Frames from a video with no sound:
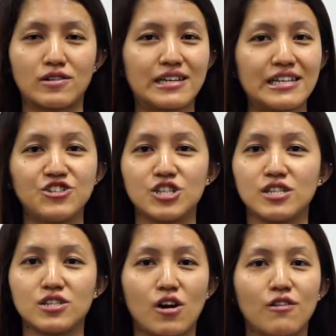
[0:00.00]

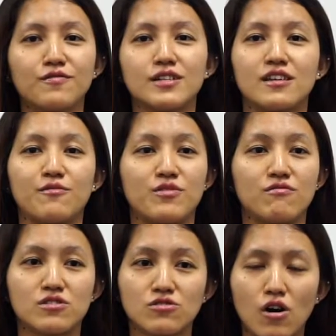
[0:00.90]
glitches, conflicts have been
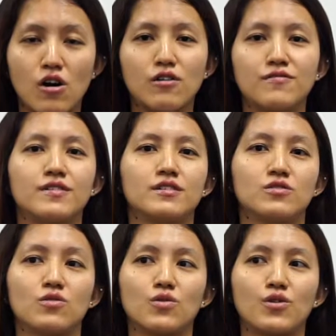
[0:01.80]
resolved.
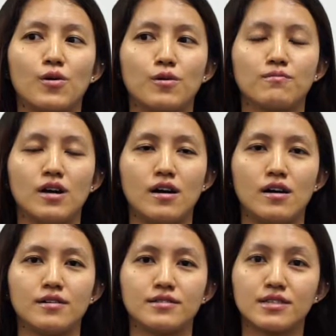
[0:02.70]
You know your
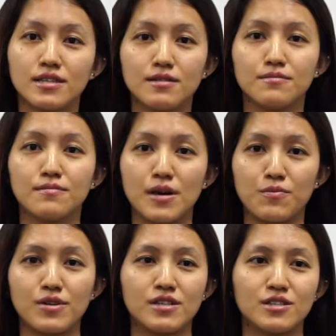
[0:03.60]
team
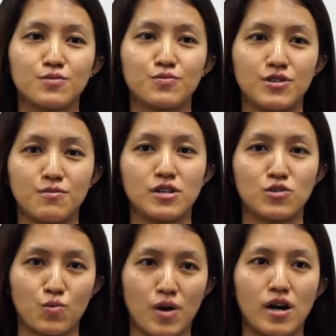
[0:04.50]
members pretty
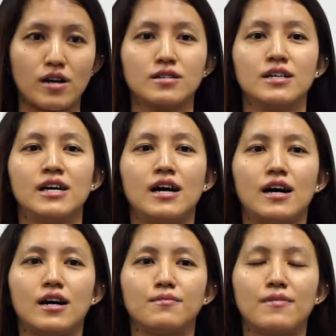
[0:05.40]
much well.
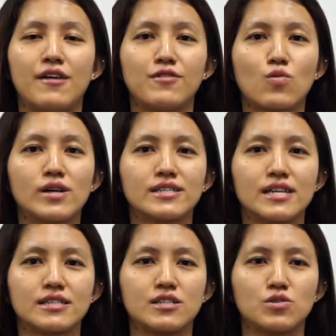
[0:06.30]
Everyone's
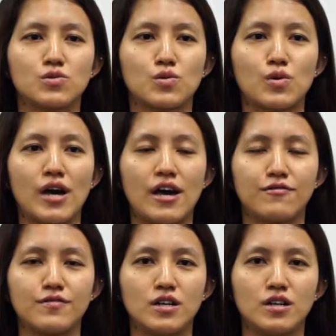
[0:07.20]
starting to have
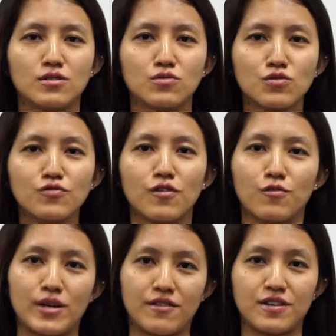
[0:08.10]
a groove of
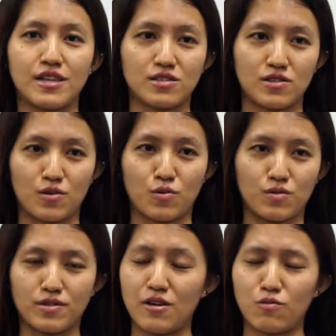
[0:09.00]
whatever that
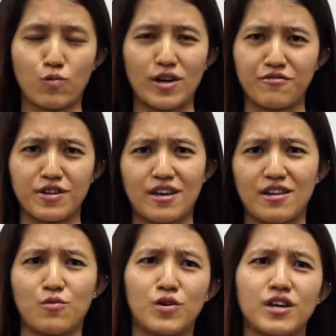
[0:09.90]

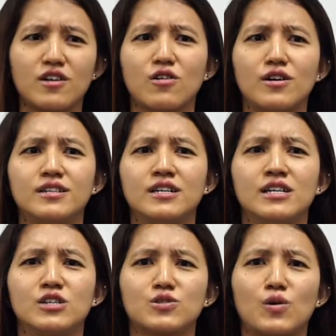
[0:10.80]
they're working on.
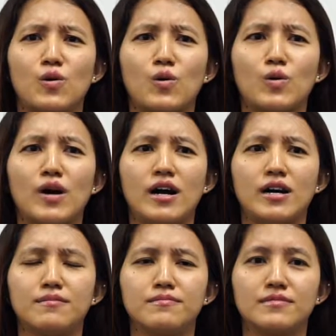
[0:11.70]
So
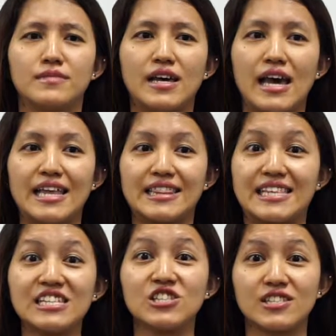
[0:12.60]
at
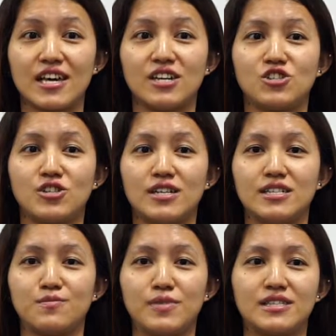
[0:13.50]
this stage,
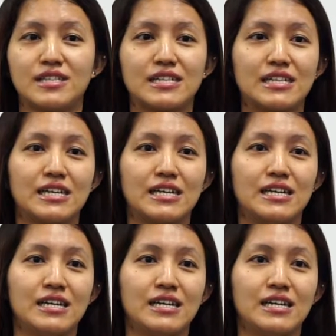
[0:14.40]
it's basically